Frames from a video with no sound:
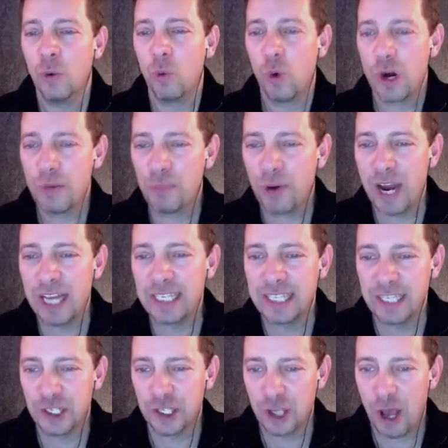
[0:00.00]

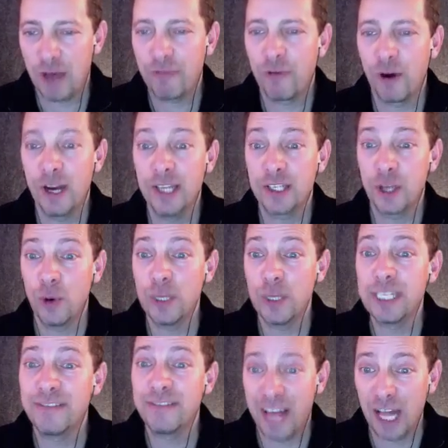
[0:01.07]
WordPress as software is
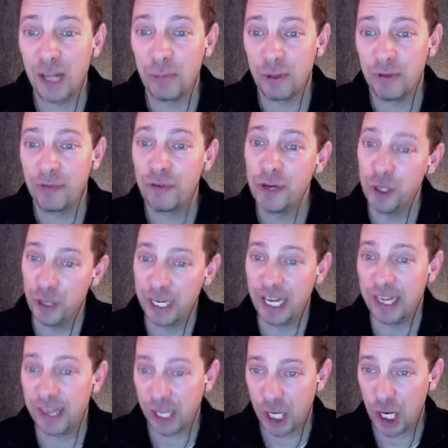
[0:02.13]
always available for you to
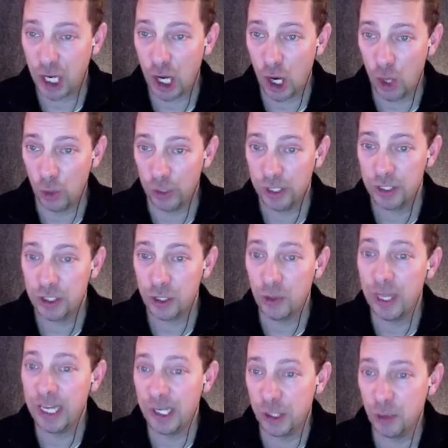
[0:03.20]
get the code.
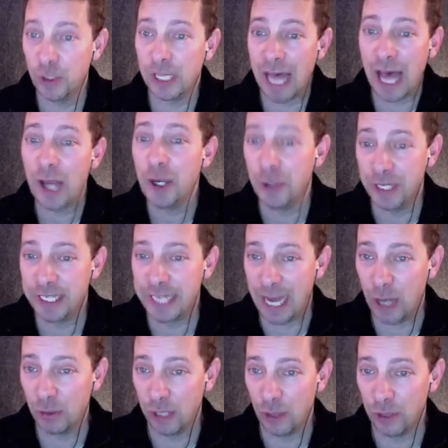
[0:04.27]
So they do allow you to
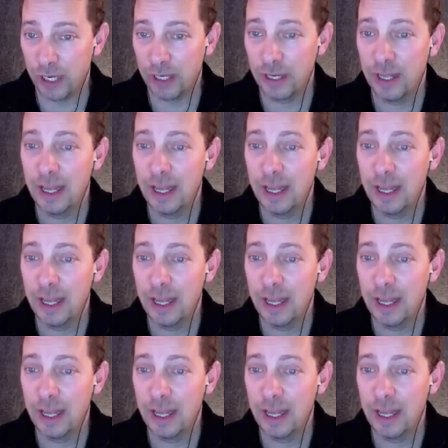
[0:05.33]
download it.